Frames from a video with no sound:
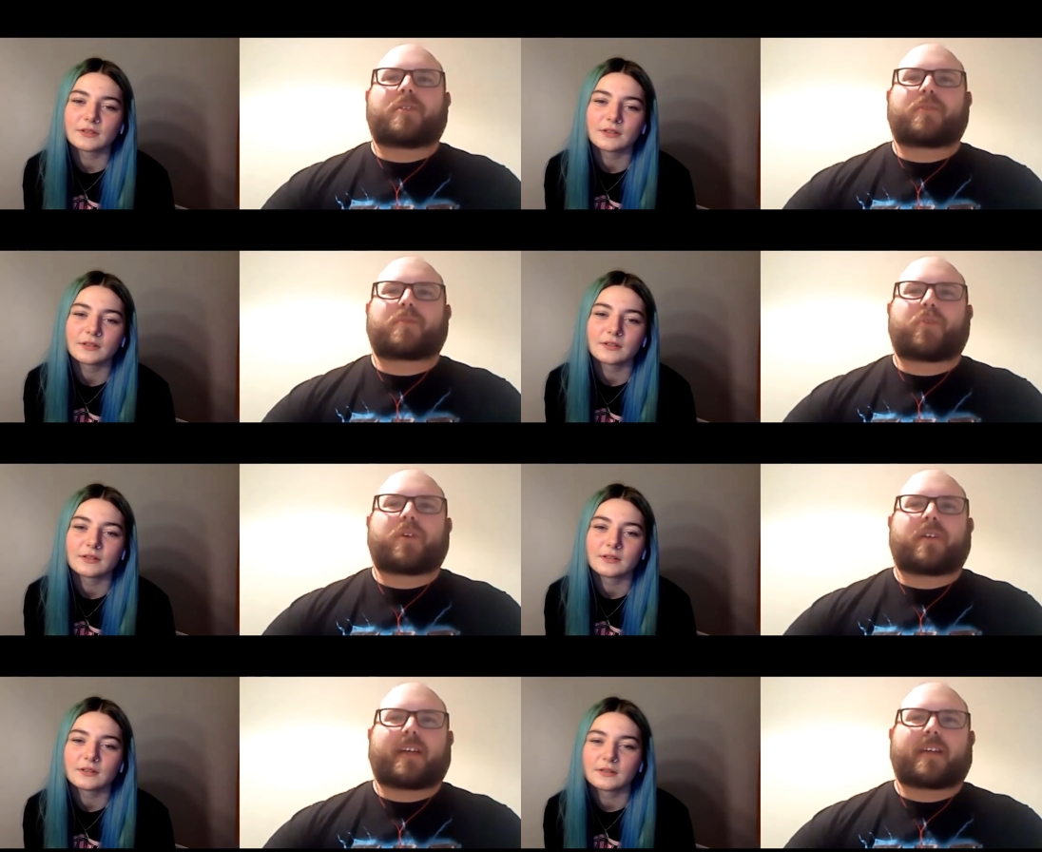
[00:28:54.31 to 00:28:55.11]
Speaker 1: So it was
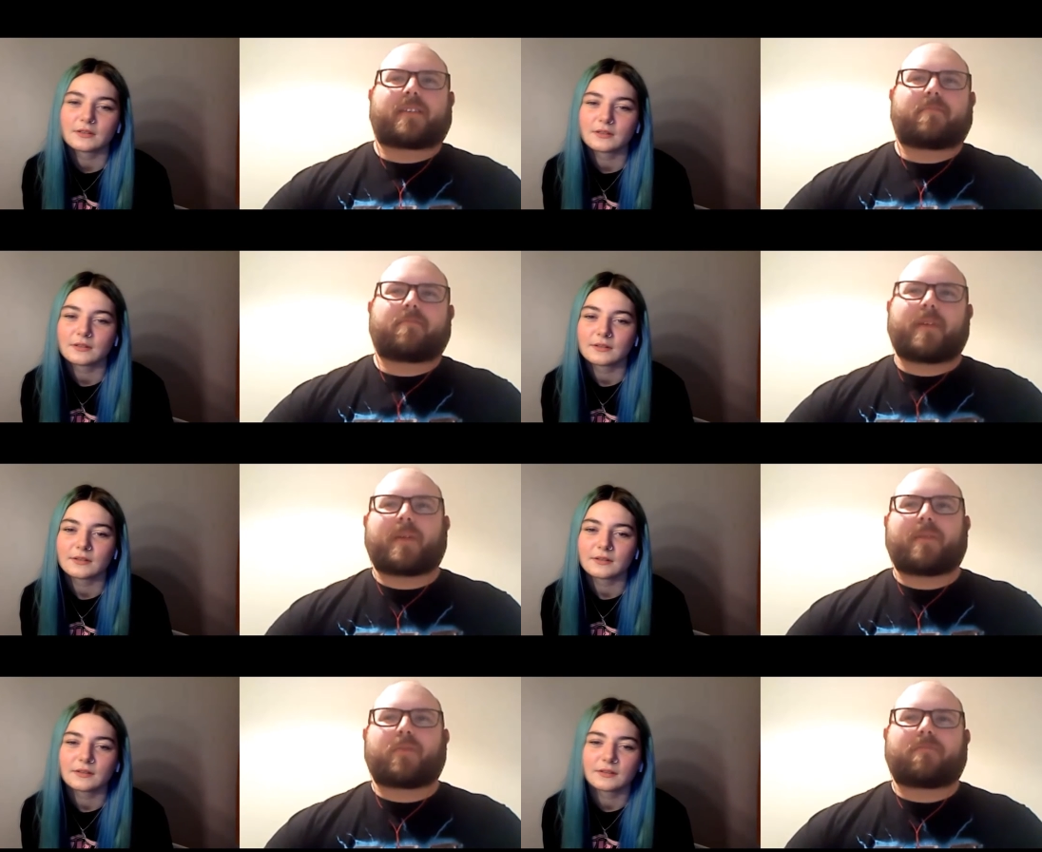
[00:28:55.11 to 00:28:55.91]
more like
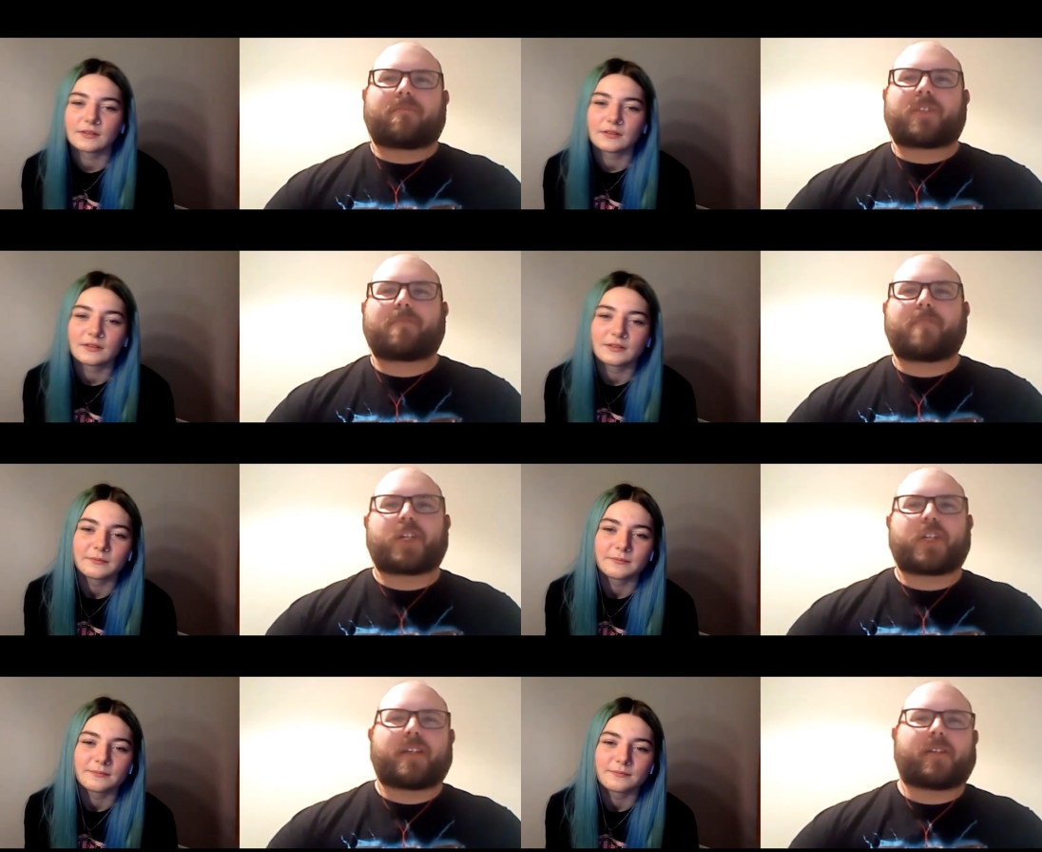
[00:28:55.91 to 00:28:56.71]
maybe more
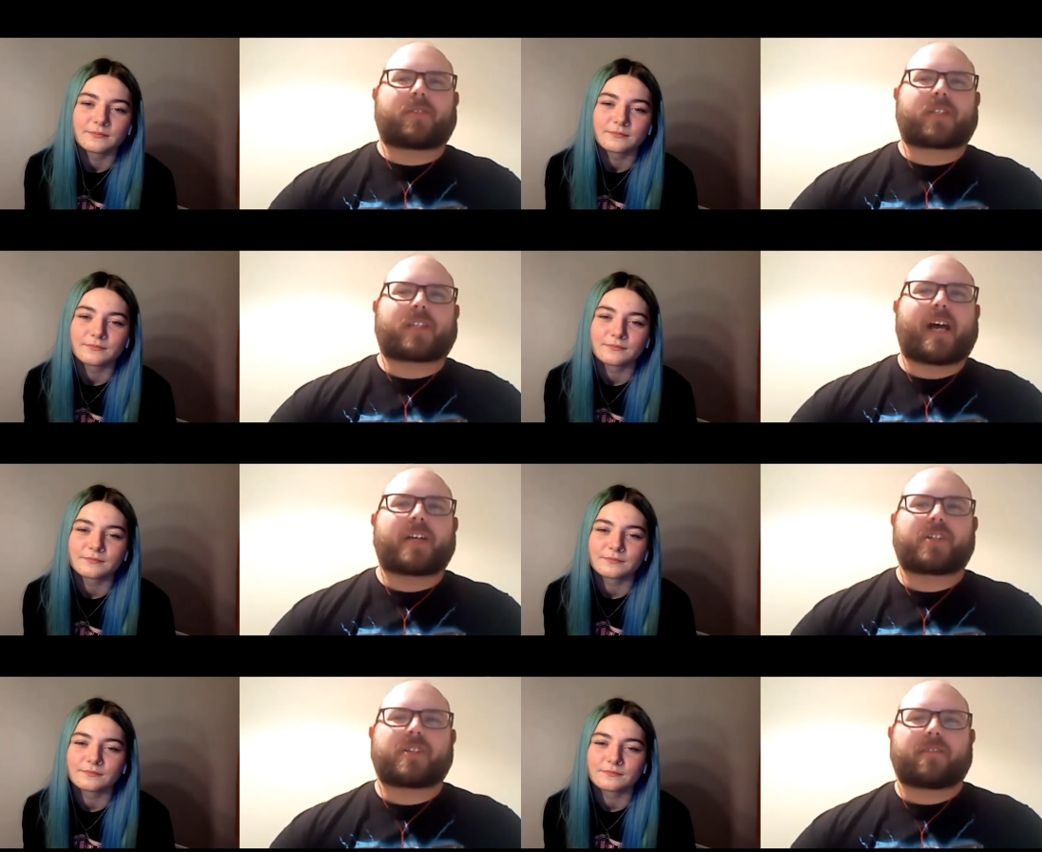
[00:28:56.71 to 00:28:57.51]
submission
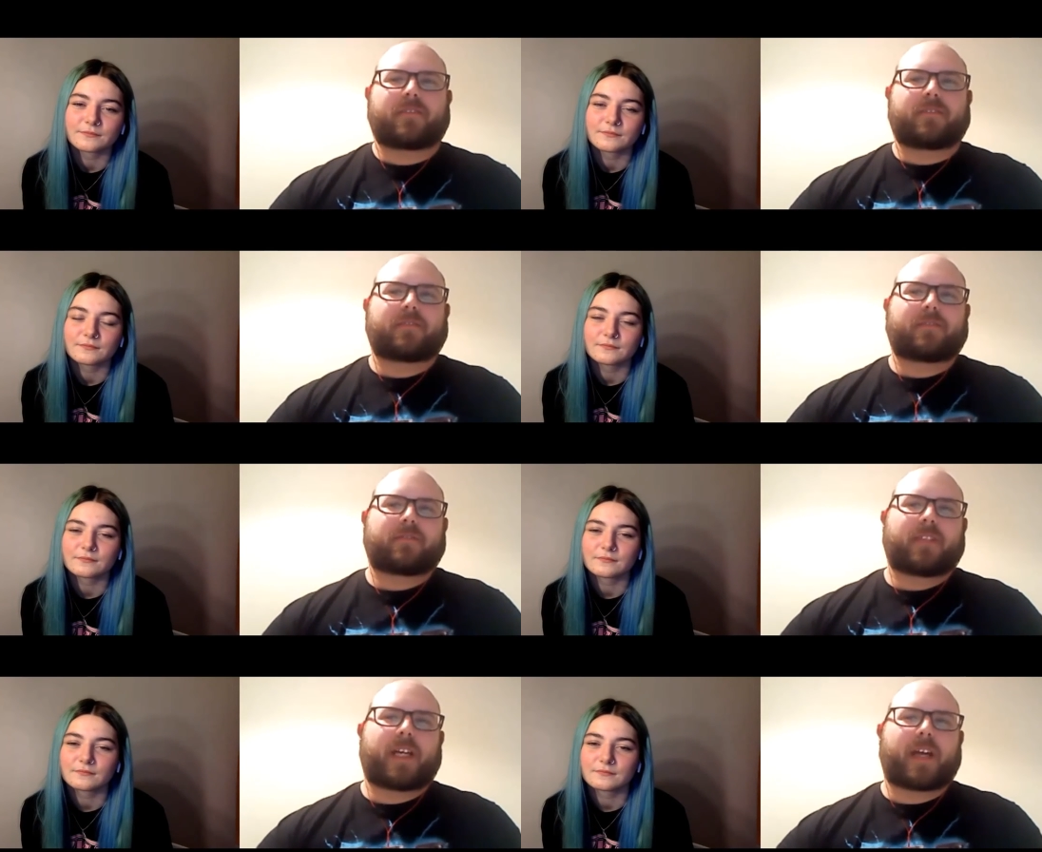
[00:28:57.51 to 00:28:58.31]

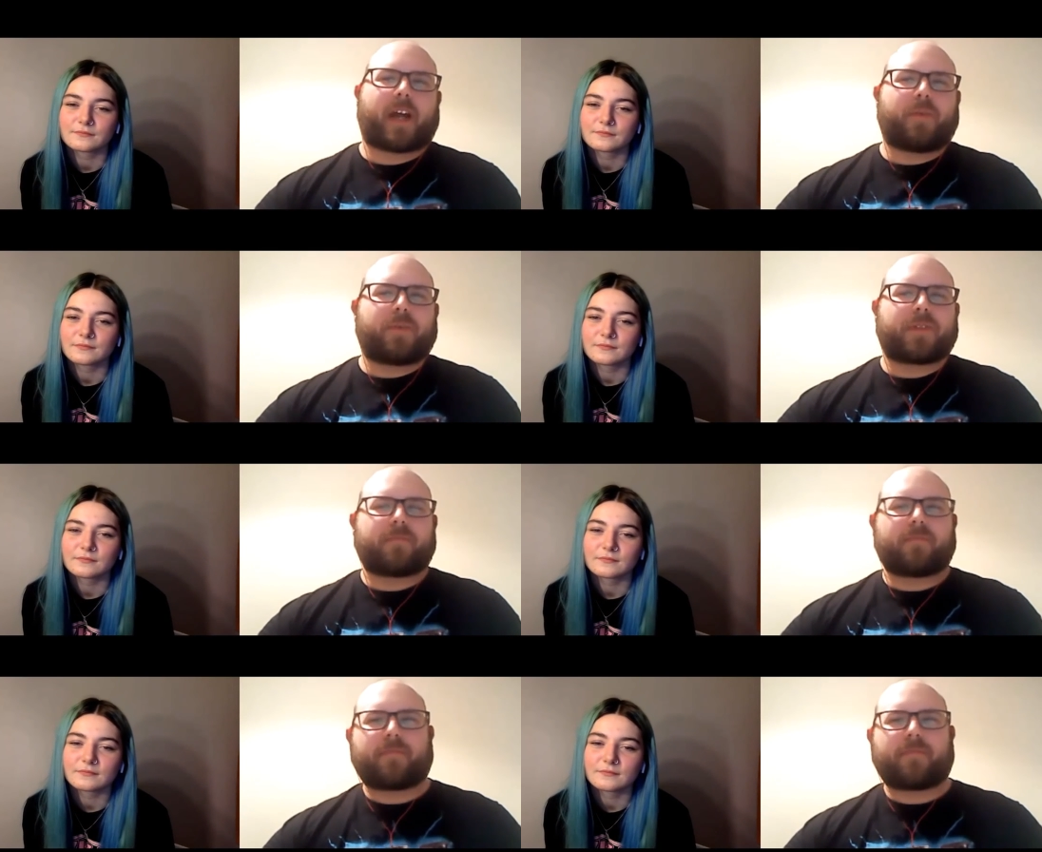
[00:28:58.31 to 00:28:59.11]
/ ground
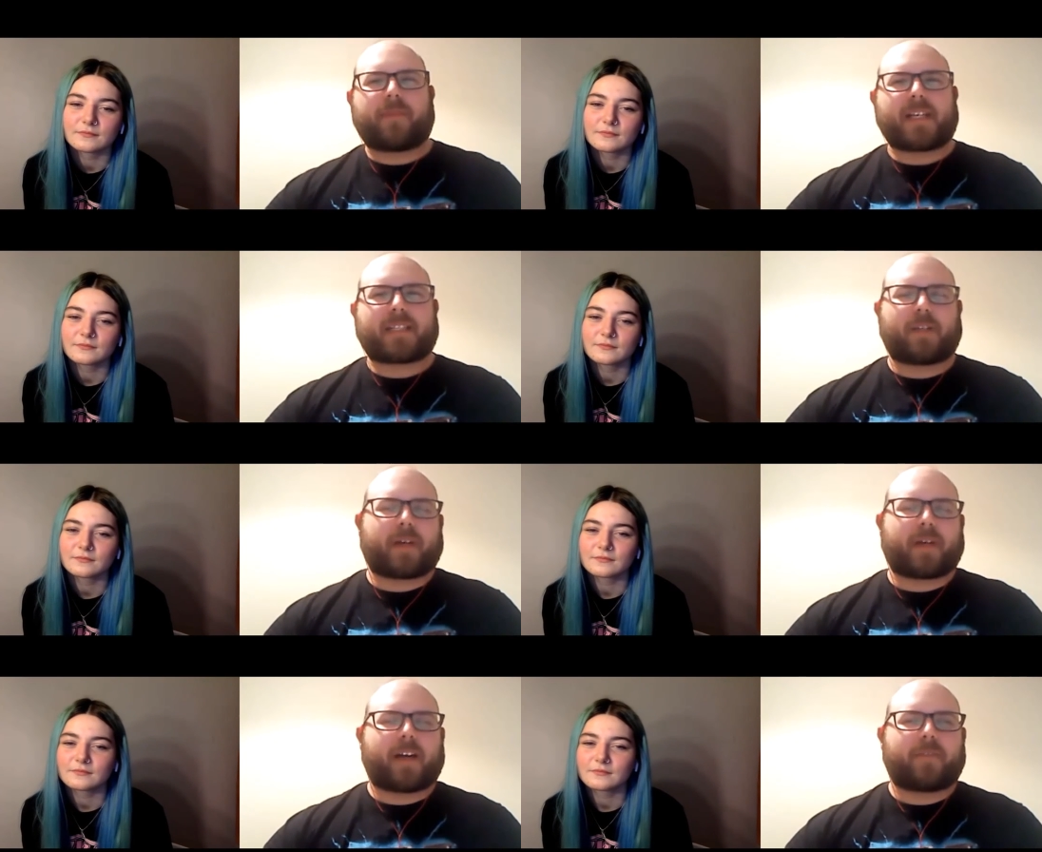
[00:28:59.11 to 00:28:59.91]
based, a
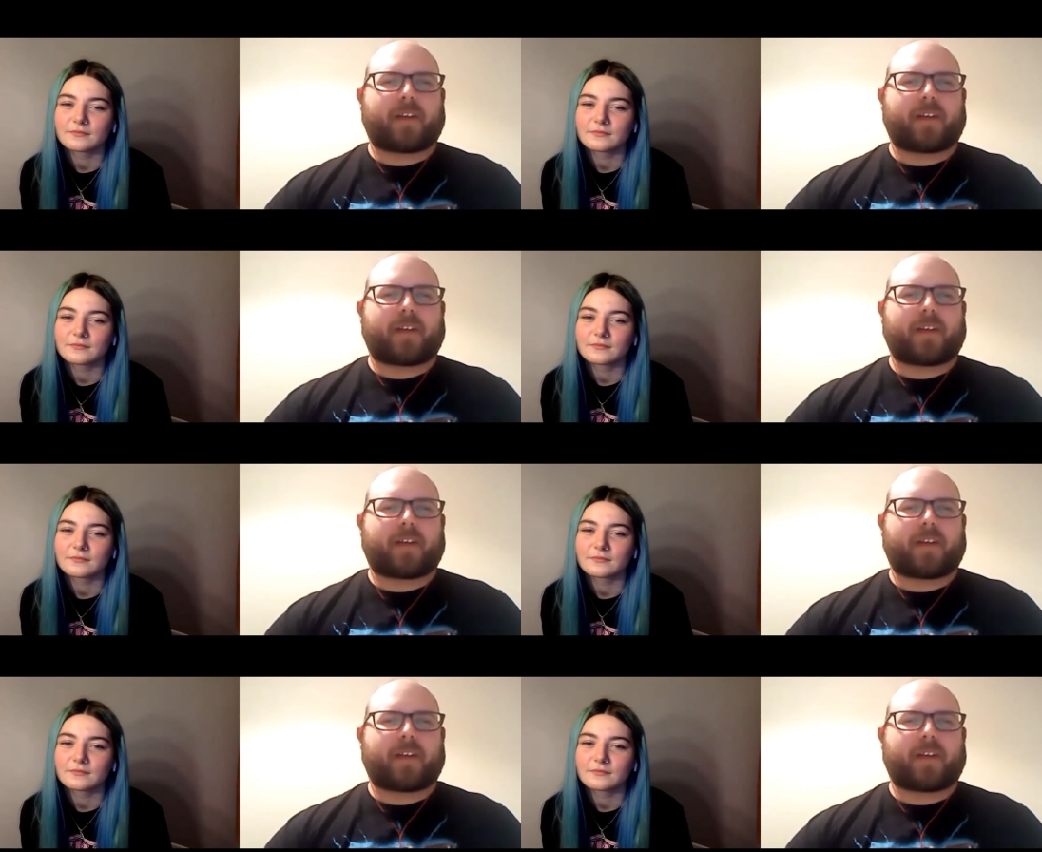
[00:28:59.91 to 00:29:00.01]
little bit high